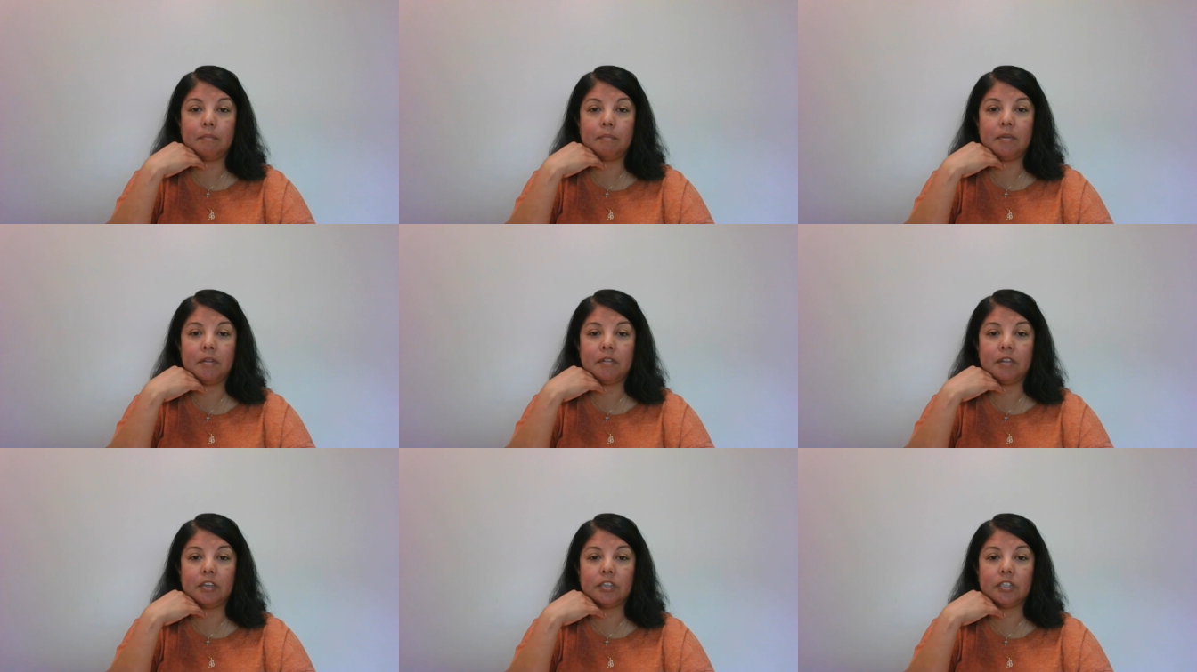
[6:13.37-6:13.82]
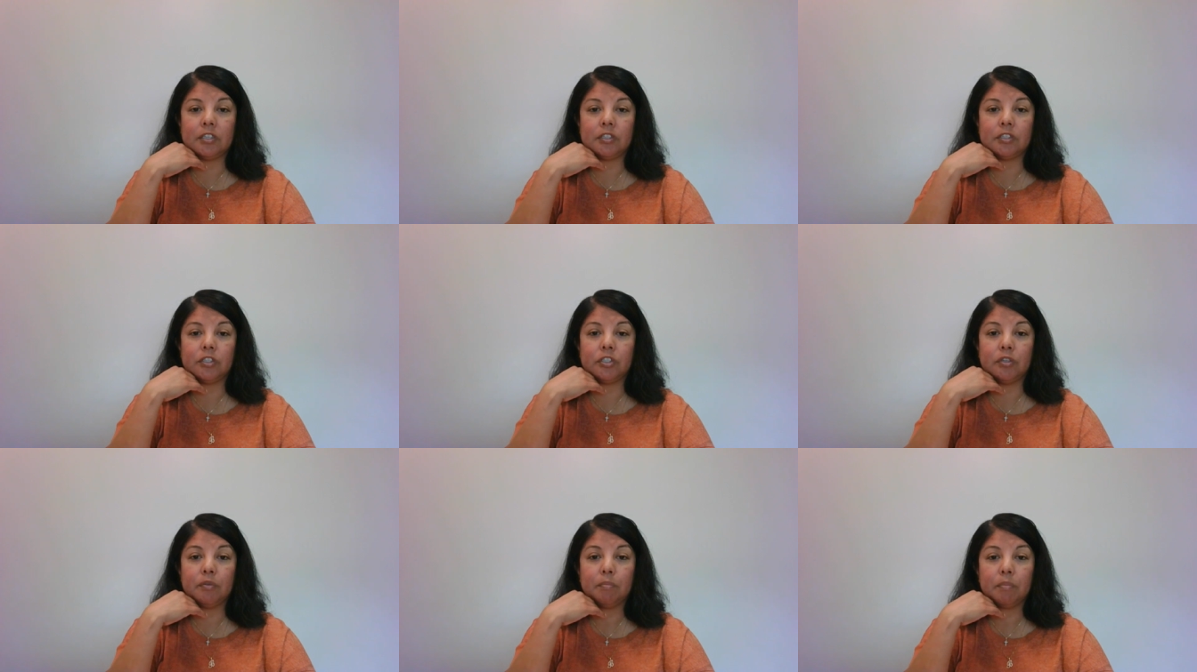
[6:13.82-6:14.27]
position
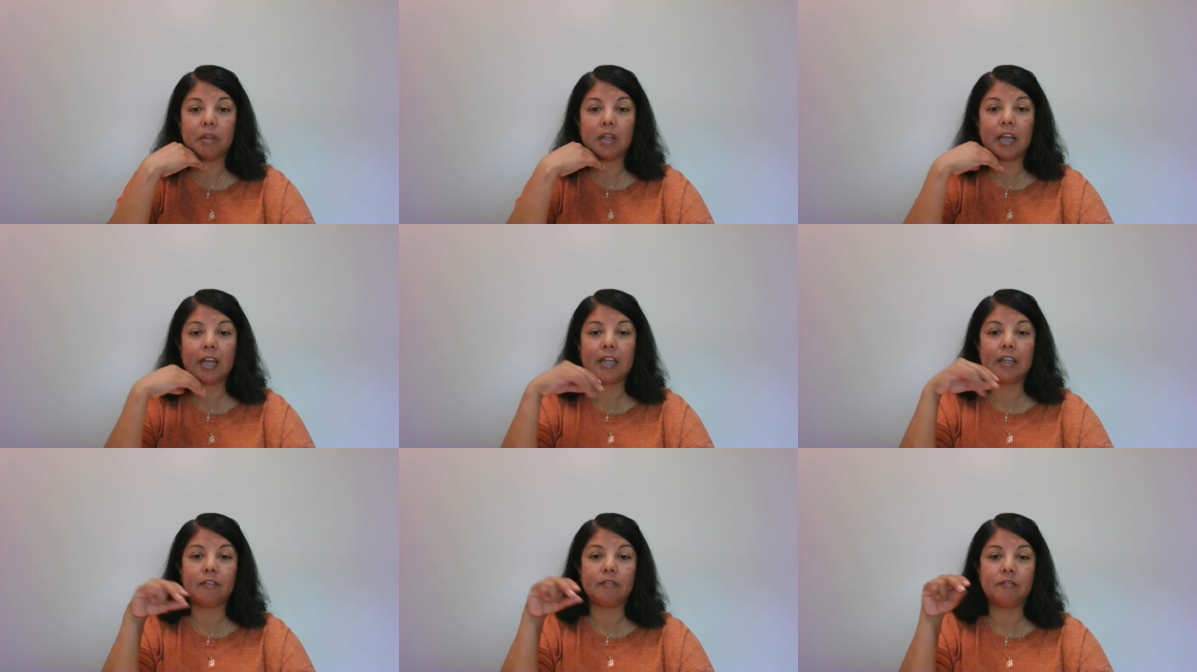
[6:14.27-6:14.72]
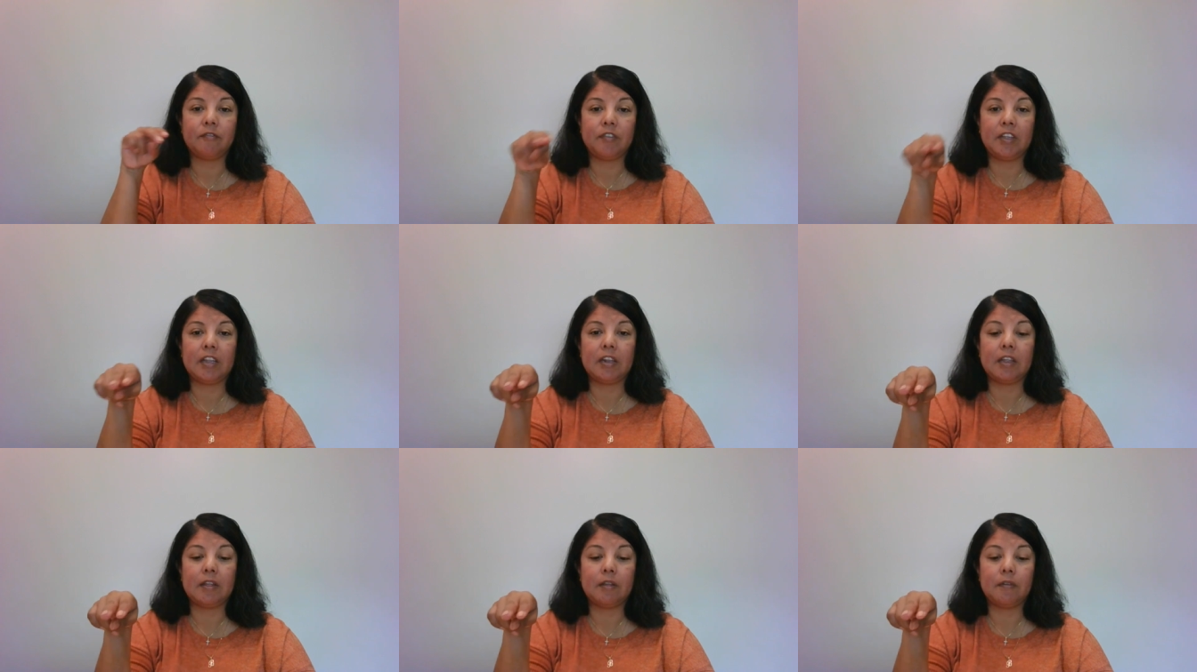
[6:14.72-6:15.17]
supine
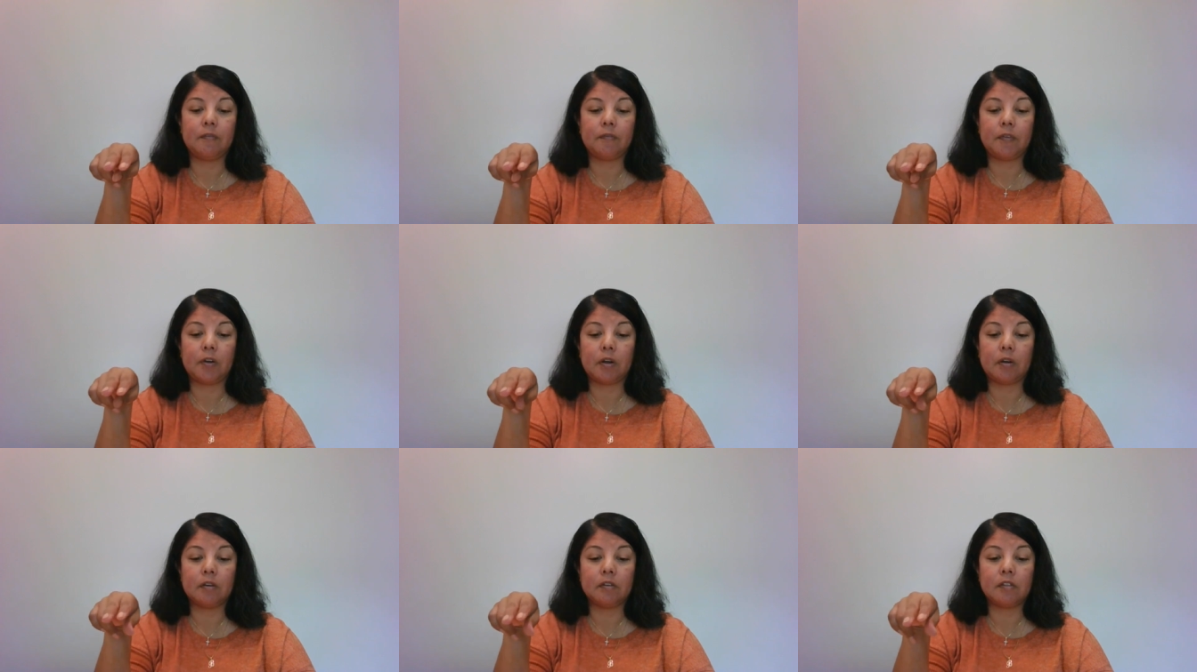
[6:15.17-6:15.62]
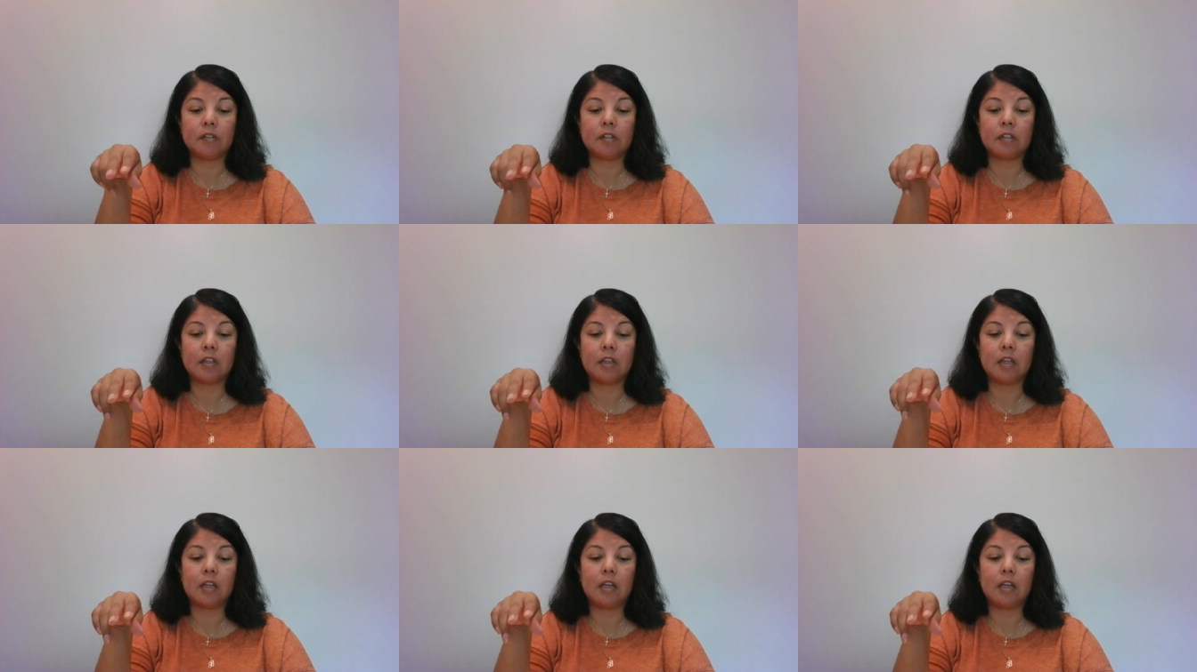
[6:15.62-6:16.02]
feet first,